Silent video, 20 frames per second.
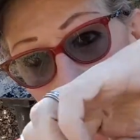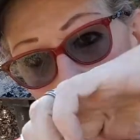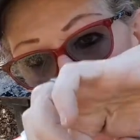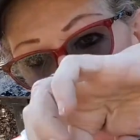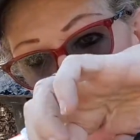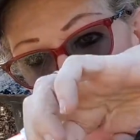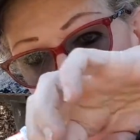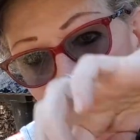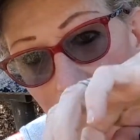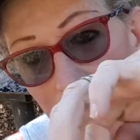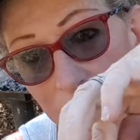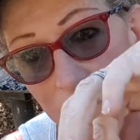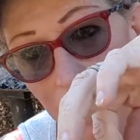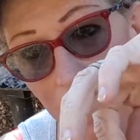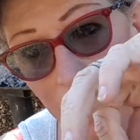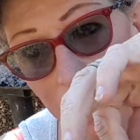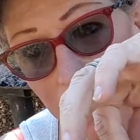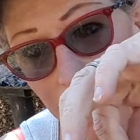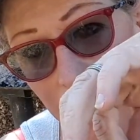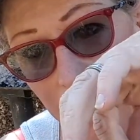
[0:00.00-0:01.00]
plug in
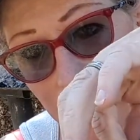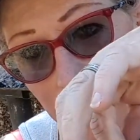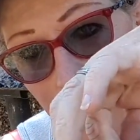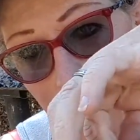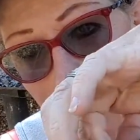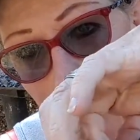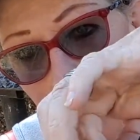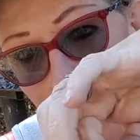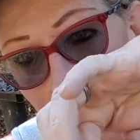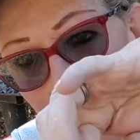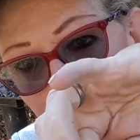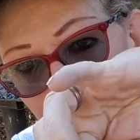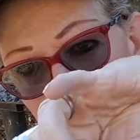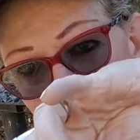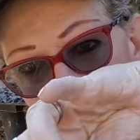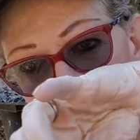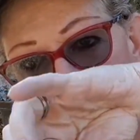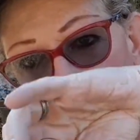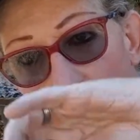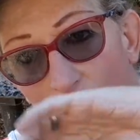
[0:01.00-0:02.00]
an
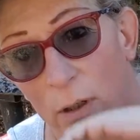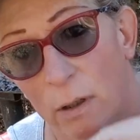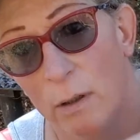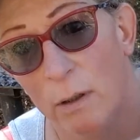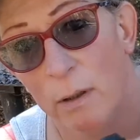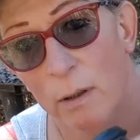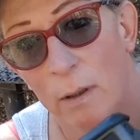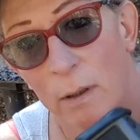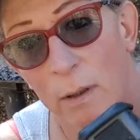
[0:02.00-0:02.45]
external